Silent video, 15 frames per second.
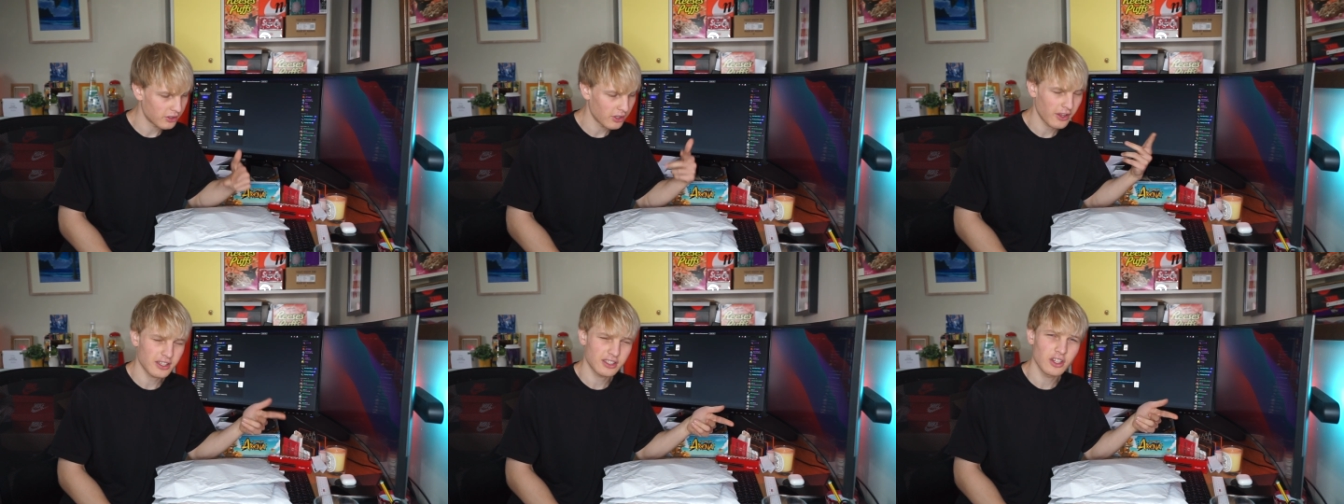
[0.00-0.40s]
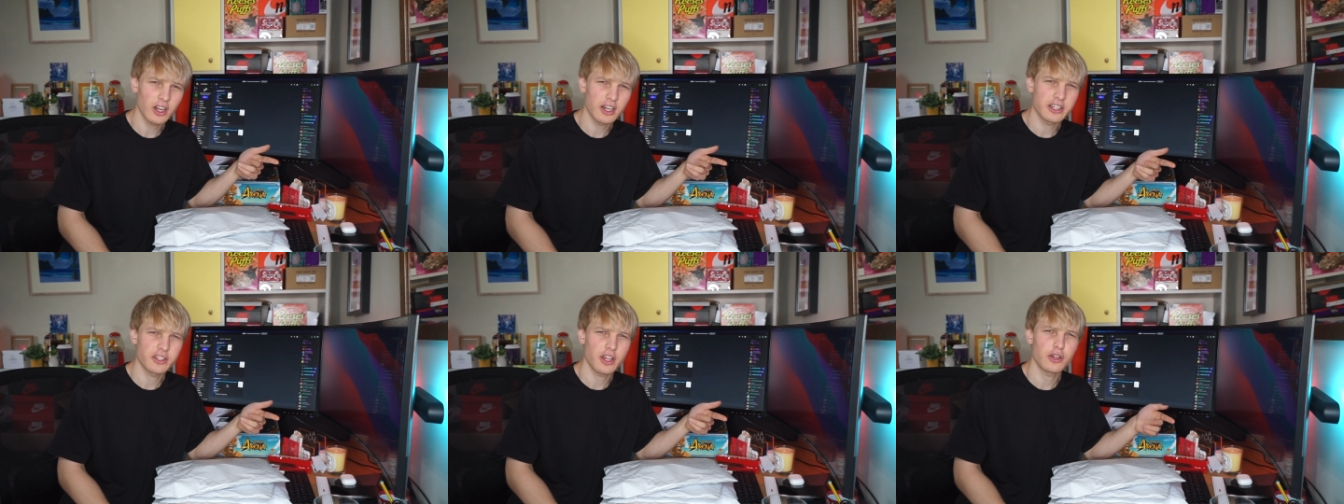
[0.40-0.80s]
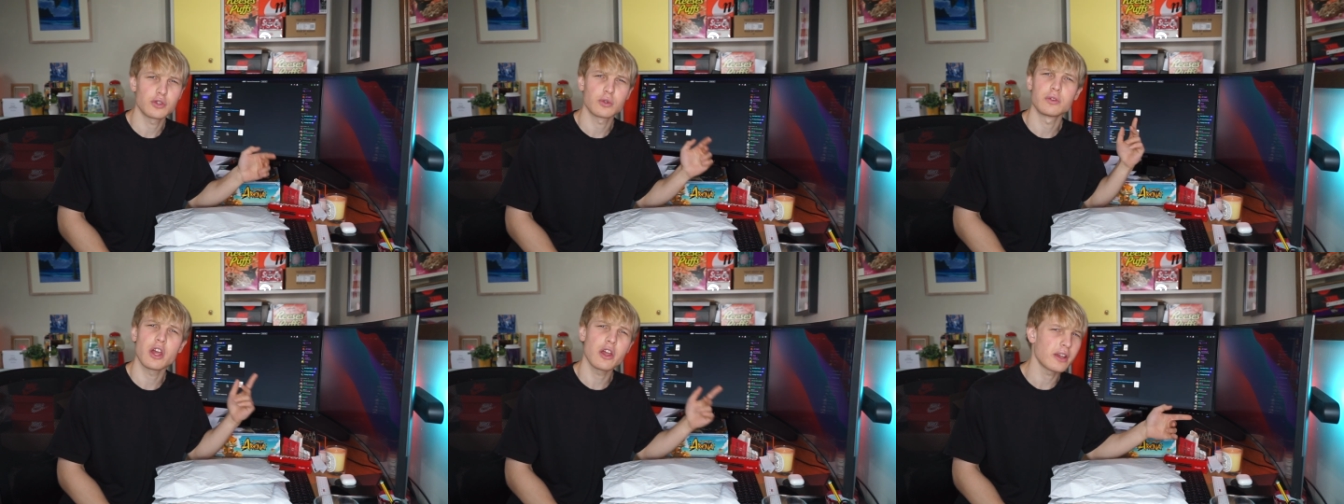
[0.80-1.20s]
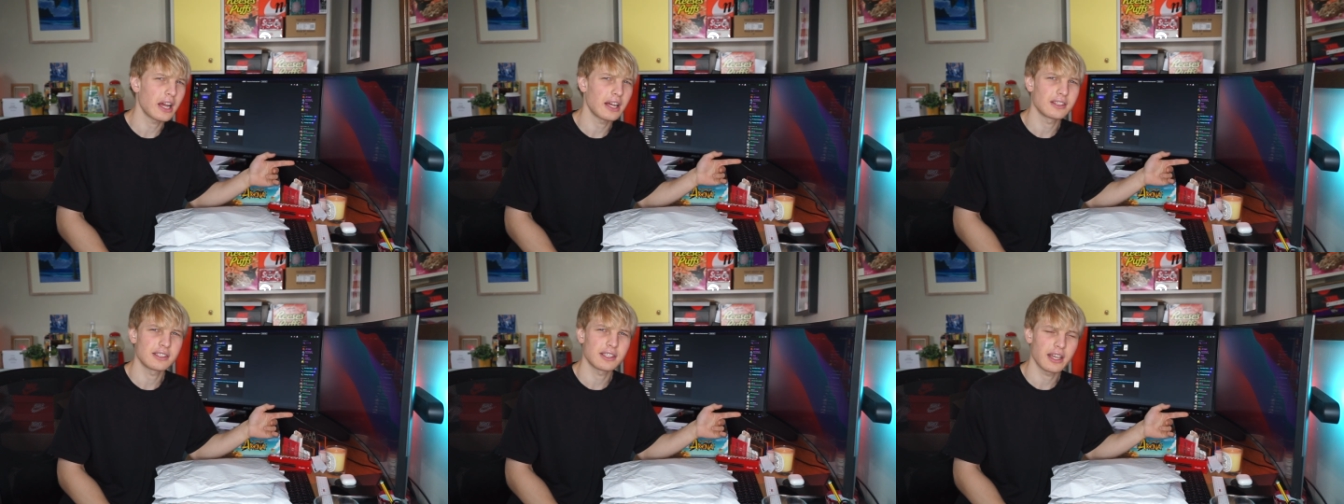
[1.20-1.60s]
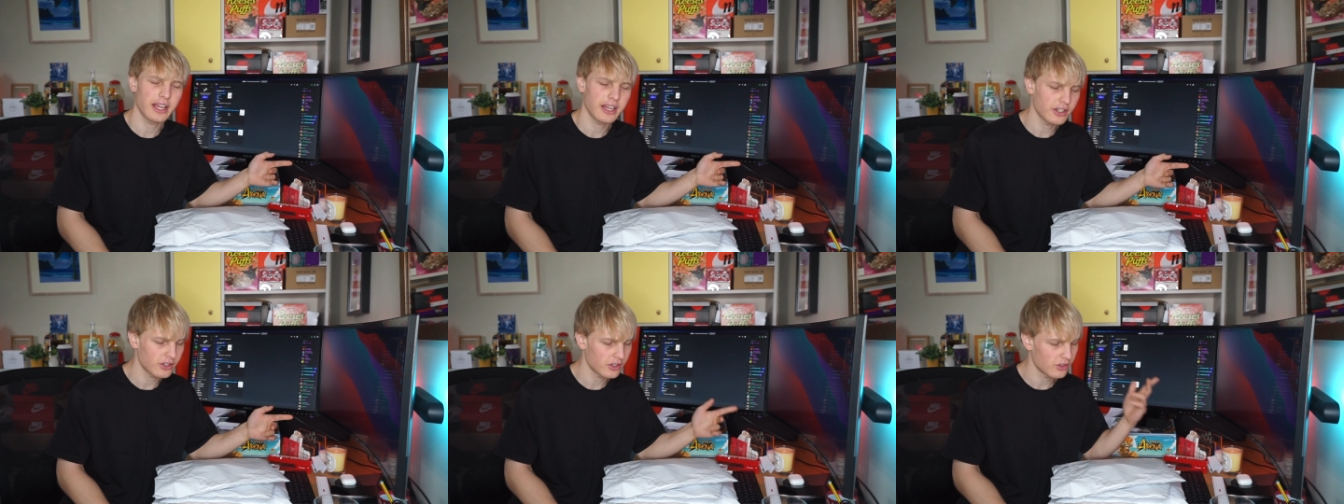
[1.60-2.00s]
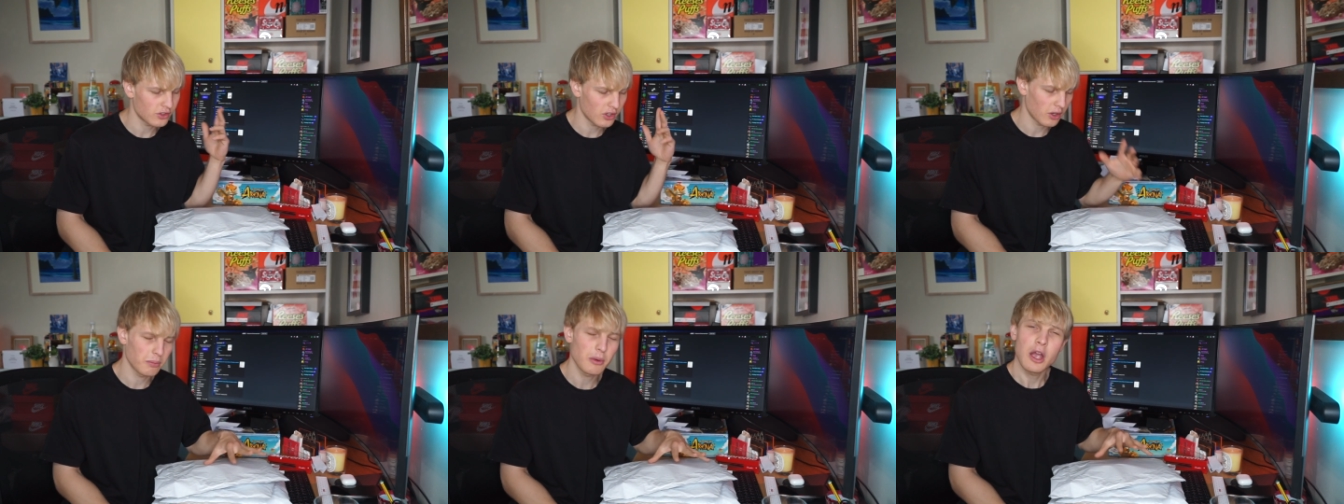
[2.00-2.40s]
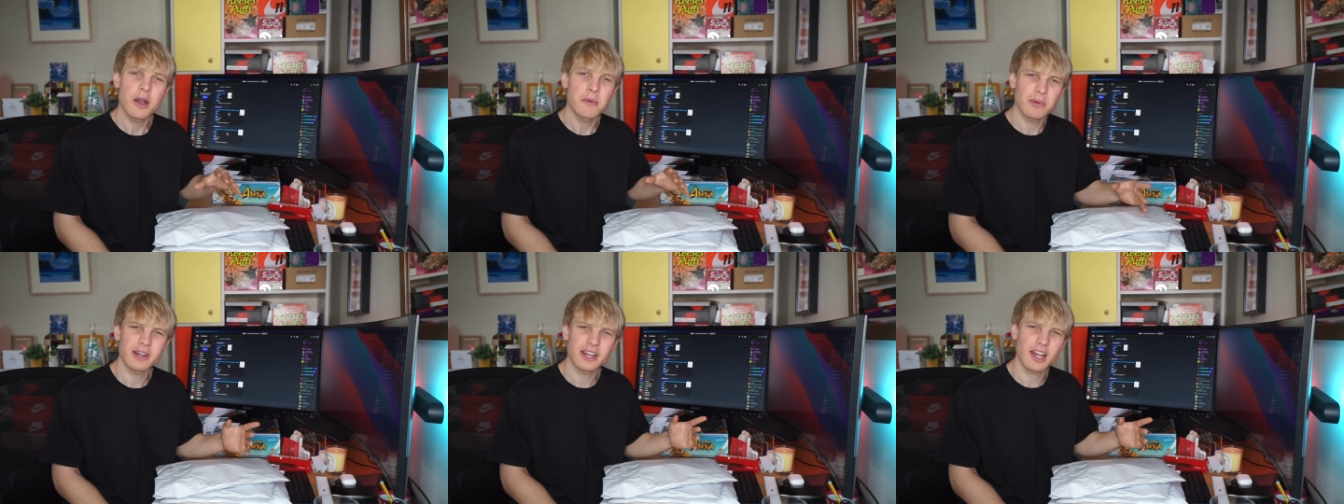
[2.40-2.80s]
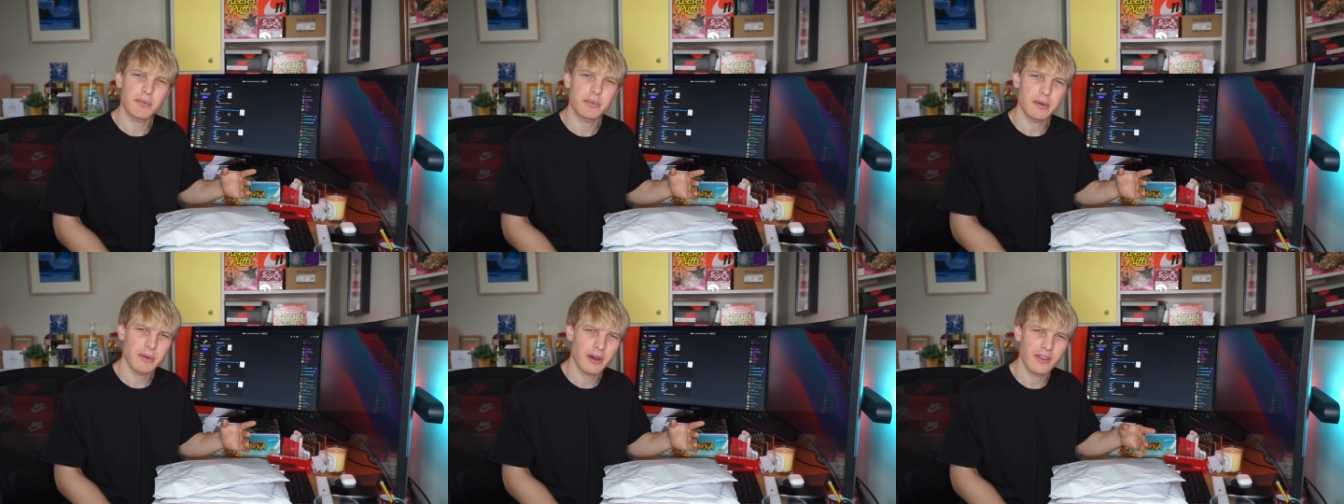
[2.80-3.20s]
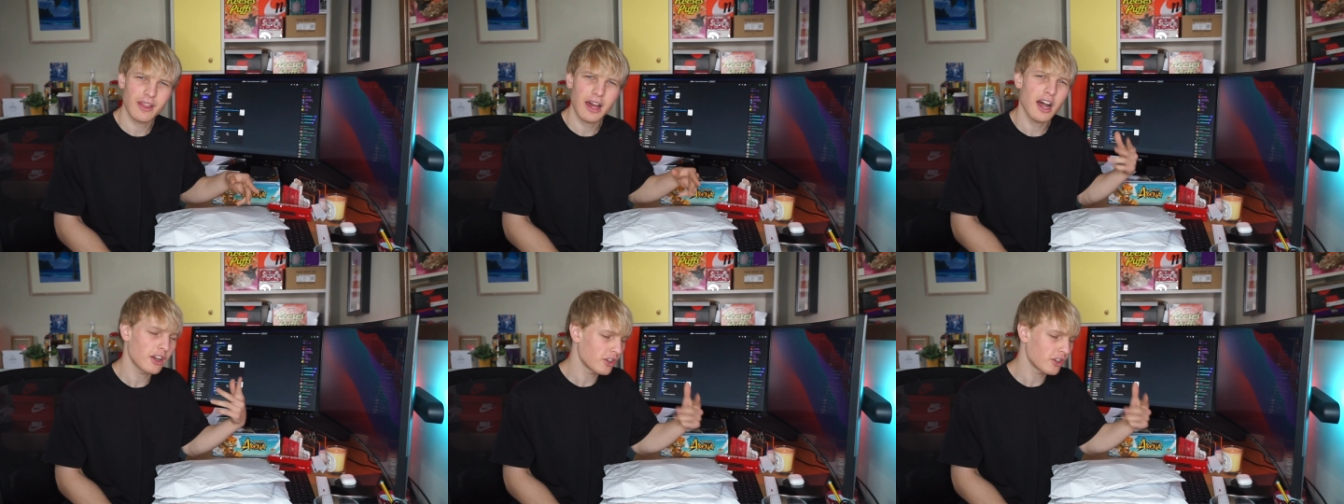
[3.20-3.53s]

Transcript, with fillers: so that's 9 in total, no cancellation, so pretty happy about that.